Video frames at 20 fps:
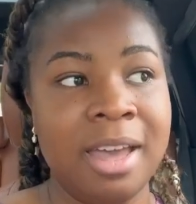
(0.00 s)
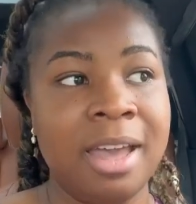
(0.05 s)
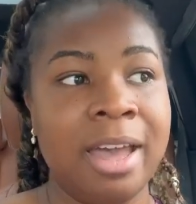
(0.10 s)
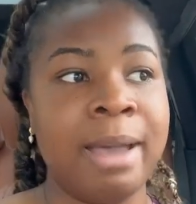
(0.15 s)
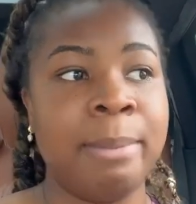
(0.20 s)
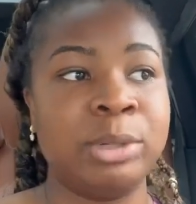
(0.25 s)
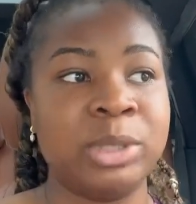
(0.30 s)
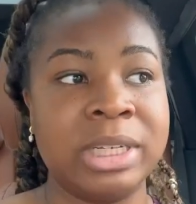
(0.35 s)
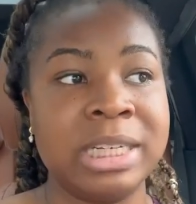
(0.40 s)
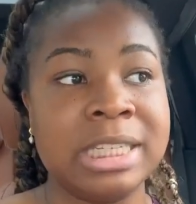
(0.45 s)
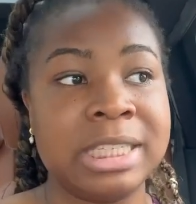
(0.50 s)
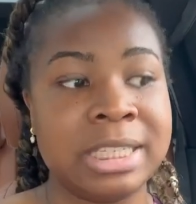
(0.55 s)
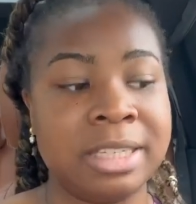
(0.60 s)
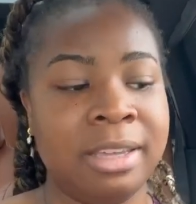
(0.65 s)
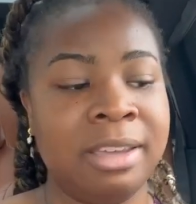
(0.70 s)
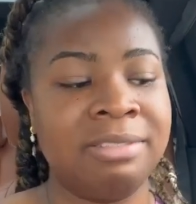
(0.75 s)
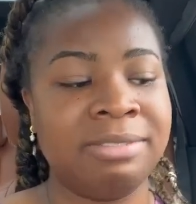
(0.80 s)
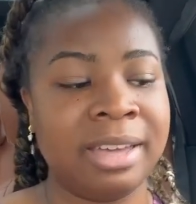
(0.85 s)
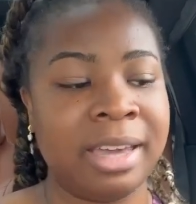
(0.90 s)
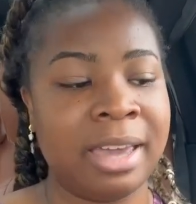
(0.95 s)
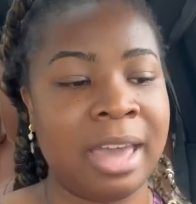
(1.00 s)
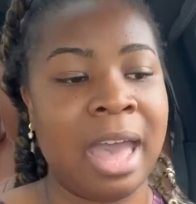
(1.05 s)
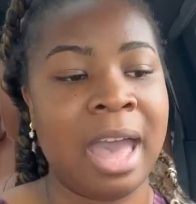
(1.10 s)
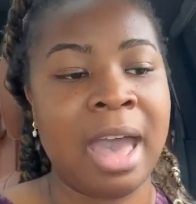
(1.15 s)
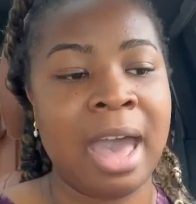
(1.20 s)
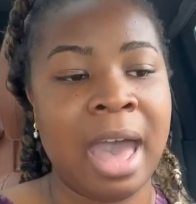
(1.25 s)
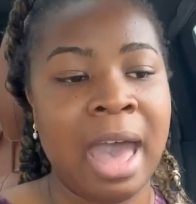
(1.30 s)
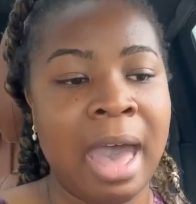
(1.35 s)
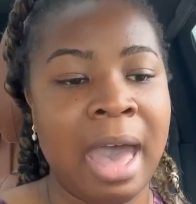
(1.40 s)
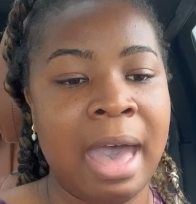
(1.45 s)
I'm trying to see if I
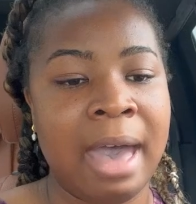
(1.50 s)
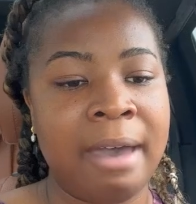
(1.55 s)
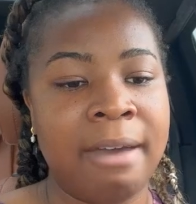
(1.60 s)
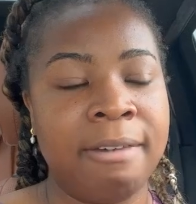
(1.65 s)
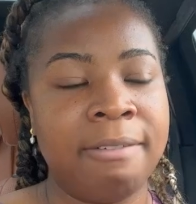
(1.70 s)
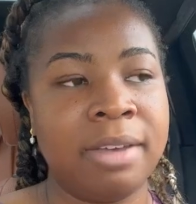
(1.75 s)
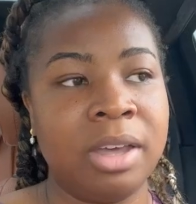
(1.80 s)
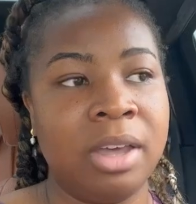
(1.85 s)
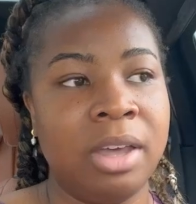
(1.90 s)
have